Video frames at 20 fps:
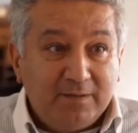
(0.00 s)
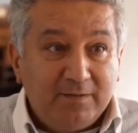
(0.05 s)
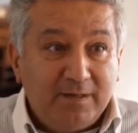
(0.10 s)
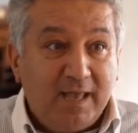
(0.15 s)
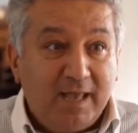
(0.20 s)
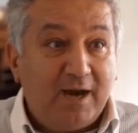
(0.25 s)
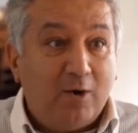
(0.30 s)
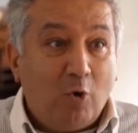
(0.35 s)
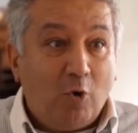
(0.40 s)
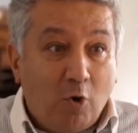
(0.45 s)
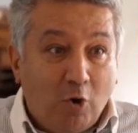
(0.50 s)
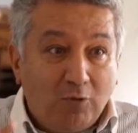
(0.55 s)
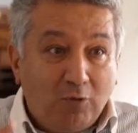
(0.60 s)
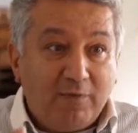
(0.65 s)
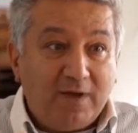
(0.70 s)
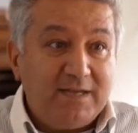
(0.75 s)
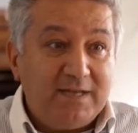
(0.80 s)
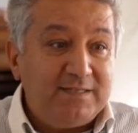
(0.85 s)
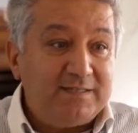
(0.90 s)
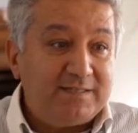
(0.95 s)
They are
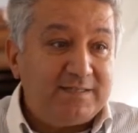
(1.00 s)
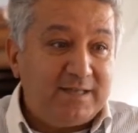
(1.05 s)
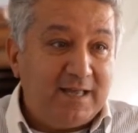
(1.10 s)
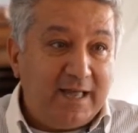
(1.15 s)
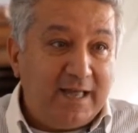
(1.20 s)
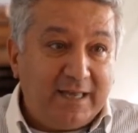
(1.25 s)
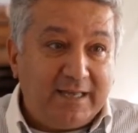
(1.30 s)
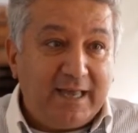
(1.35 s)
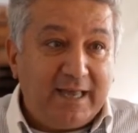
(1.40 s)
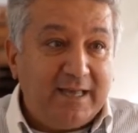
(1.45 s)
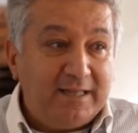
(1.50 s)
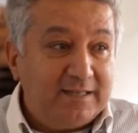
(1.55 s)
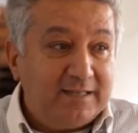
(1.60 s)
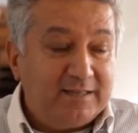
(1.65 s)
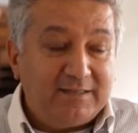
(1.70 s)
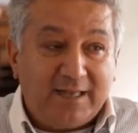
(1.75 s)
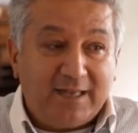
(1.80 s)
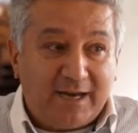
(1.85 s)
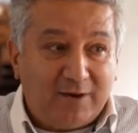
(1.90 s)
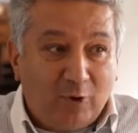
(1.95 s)
always, again,
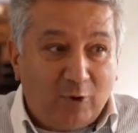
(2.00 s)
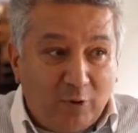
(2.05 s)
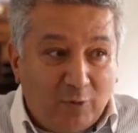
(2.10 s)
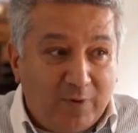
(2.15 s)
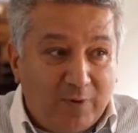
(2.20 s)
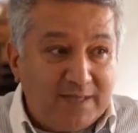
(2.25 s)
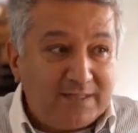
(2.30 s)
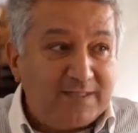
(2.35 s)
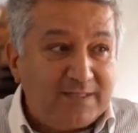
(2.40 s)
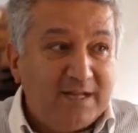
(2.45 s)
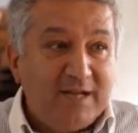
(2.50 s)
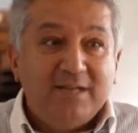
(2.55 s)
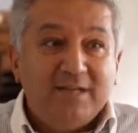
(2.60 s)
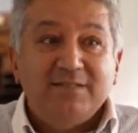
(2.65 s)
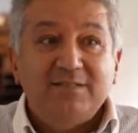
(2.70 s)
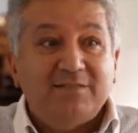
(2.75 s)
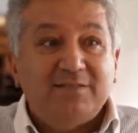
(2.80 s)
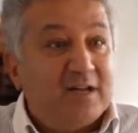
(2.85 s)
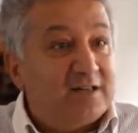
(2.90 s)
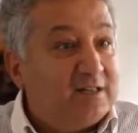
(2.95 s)
they are always
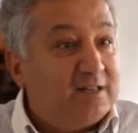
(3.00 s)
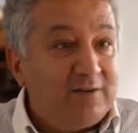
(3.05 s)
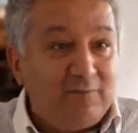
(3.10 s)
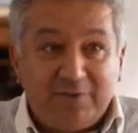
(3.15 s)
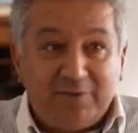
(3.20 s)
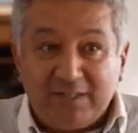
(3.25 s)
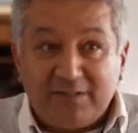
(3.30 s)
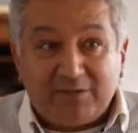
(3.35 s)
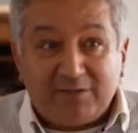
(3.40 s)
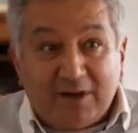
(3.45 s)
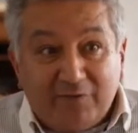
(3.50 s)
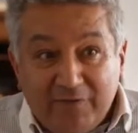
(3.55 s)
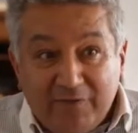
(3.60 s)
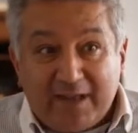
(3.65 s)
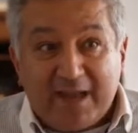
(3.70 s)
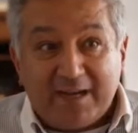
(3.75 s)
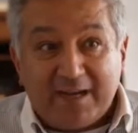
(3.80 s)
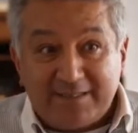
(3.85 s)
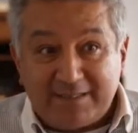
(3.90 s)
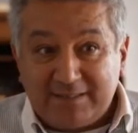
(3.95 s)
struggling with the traffic
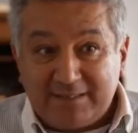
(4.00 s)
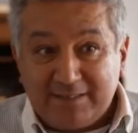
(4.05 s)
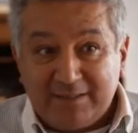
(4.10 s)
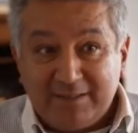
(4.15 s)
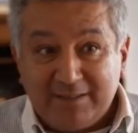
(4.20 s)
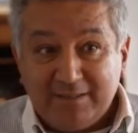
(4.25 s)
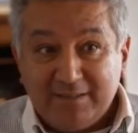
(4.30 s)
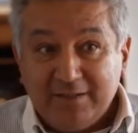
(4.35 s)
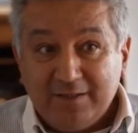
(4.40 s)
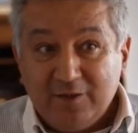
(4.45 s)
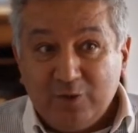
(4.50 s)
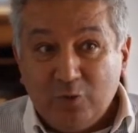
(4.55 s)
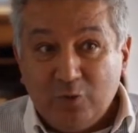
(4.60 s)
accidents.